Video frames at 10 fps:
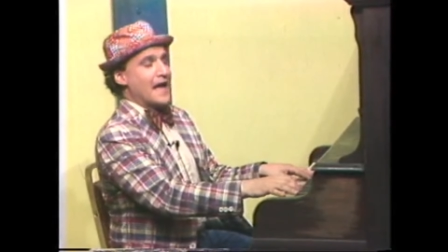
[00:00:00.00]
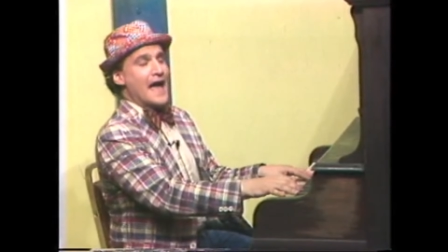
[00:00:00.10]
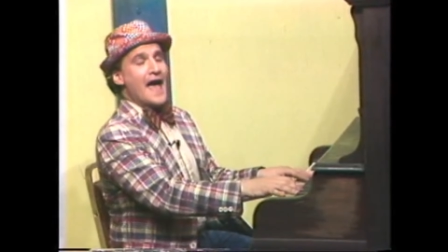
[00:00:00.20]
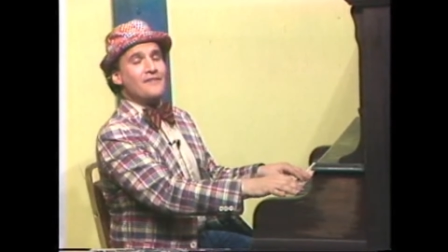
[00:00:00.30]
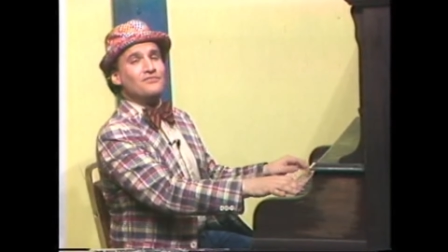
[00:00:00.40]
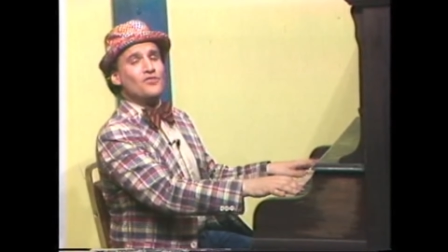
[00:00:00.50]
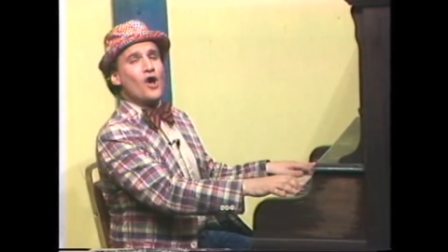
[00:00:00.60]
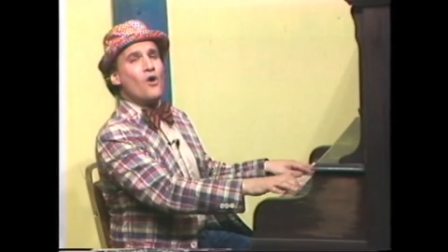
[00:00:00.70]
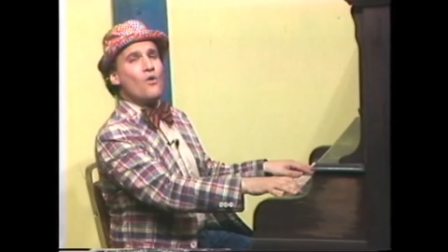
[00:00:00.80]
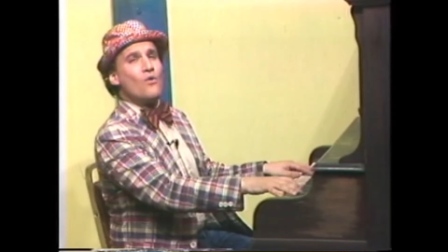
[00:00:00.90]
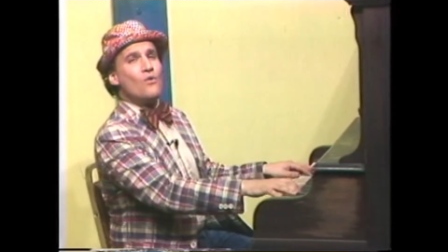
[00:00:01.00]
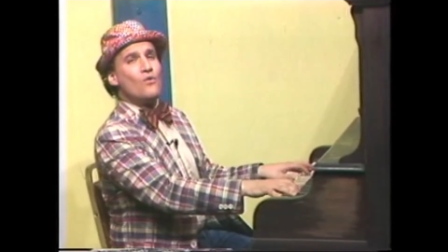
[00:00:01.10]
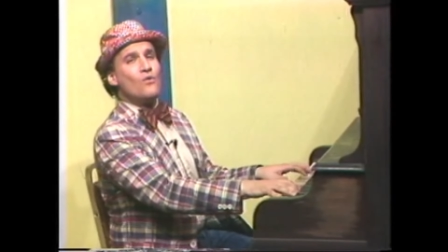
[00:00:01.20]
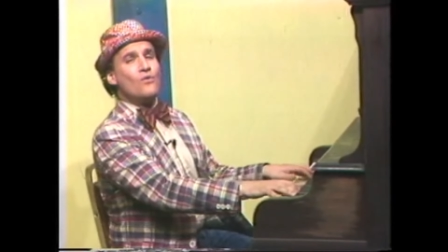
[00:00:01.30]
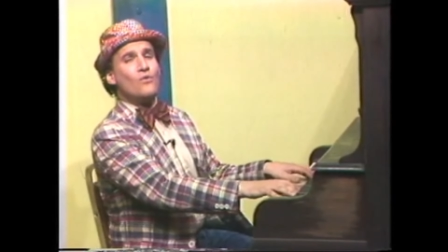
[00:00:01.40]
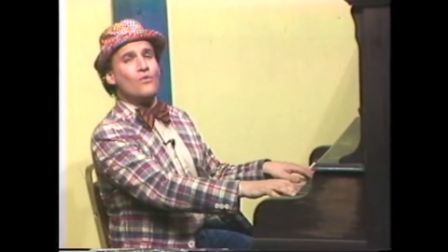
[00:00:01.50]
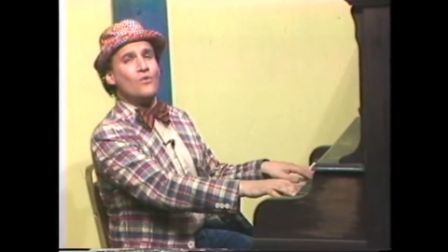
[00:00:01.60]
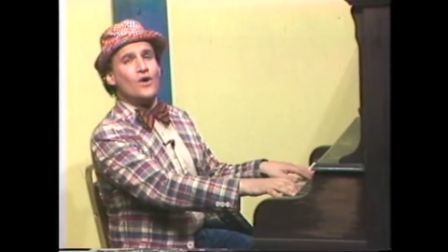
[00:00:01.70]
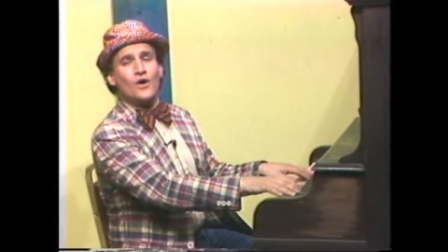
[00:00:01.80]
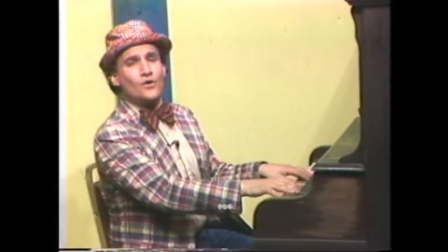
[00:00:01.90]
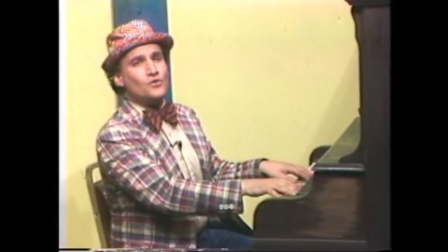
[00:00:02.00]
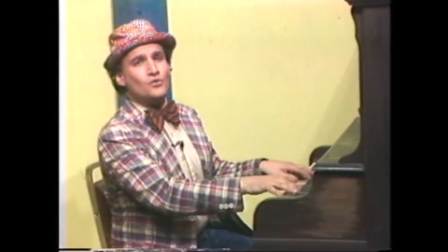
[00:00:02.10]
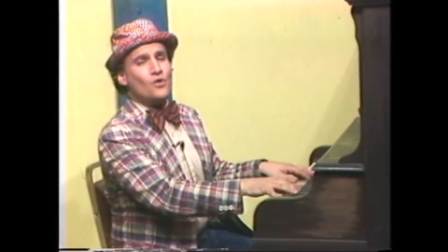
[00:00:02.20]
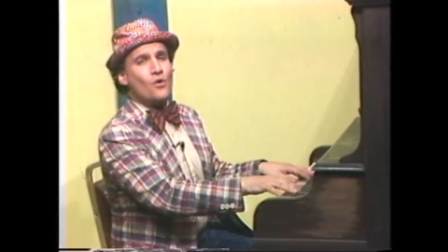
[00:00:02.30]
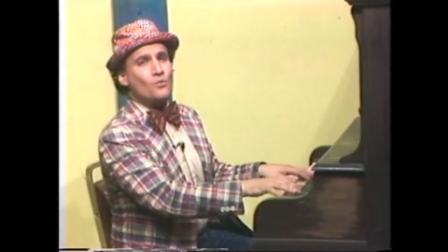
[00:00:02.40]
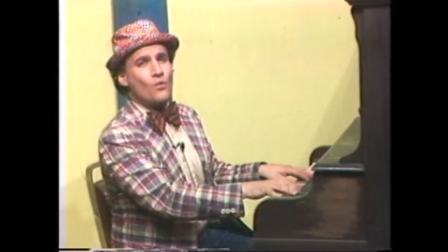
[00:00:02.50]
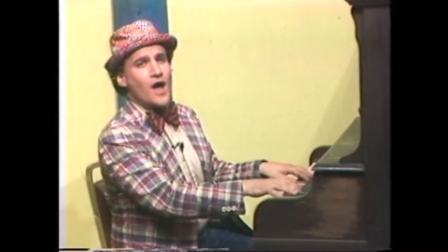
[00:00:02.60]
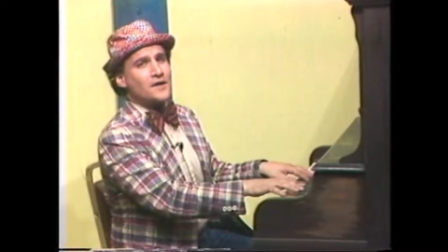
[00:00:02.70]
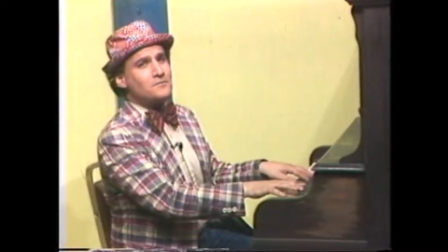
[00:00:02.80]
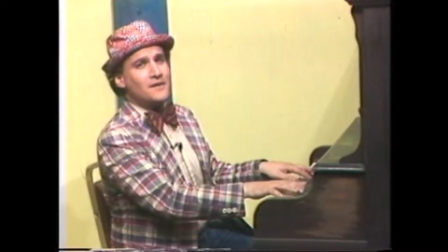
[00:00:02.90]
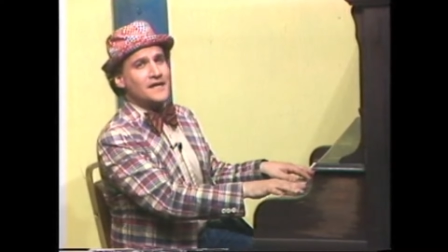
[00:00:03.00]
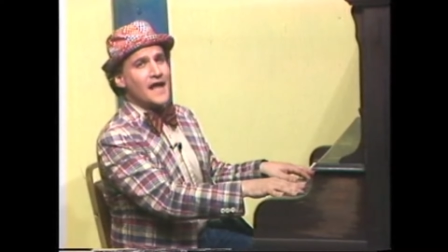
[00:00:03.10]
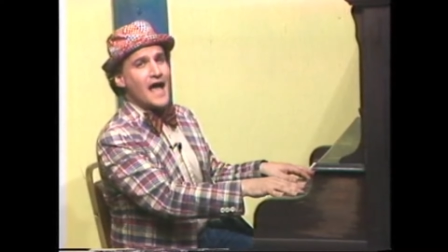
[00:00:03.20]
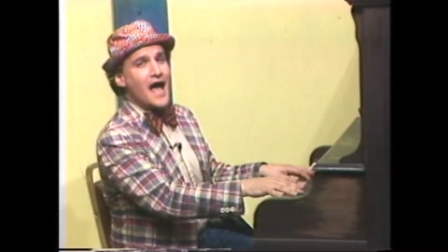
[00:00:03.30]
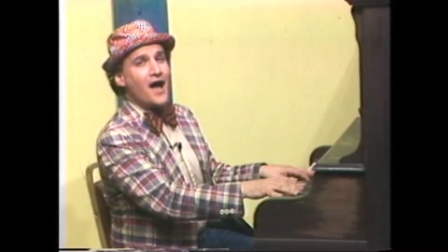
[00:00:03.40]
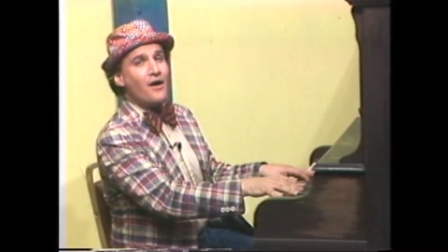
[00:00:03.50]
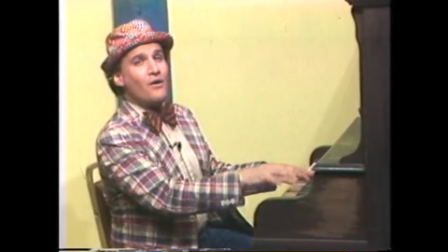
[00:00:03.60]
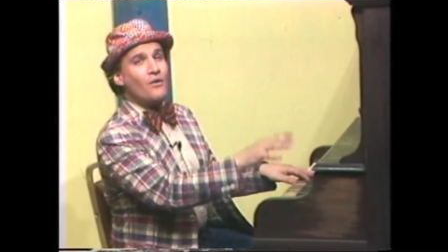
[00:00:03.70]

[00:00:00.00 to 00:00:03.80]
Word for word: and though you don't want me now.